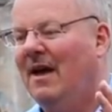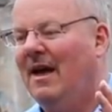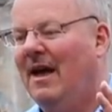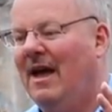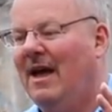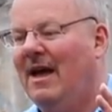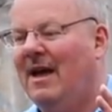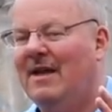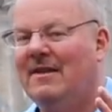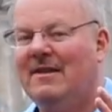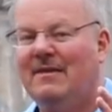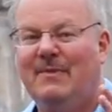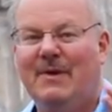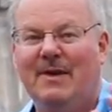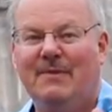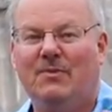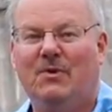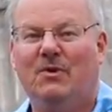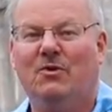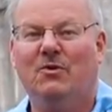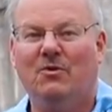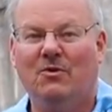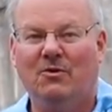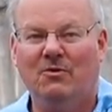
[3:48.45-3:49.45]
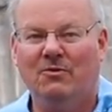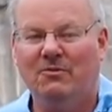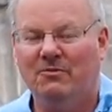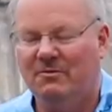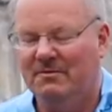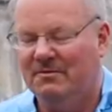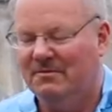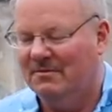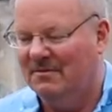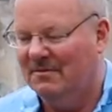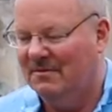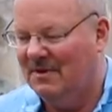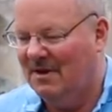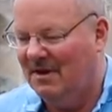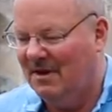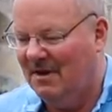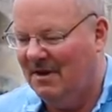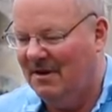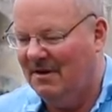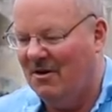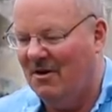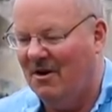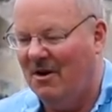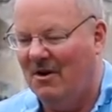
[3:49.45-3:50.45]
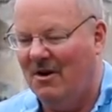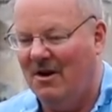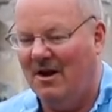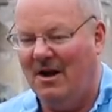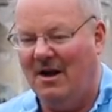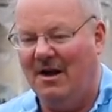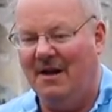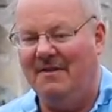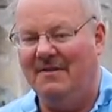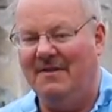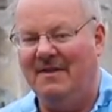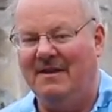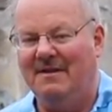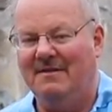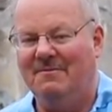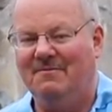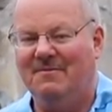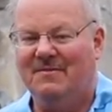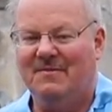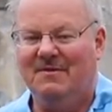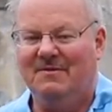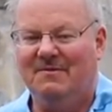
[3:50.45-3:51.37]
and the people who uh, are on the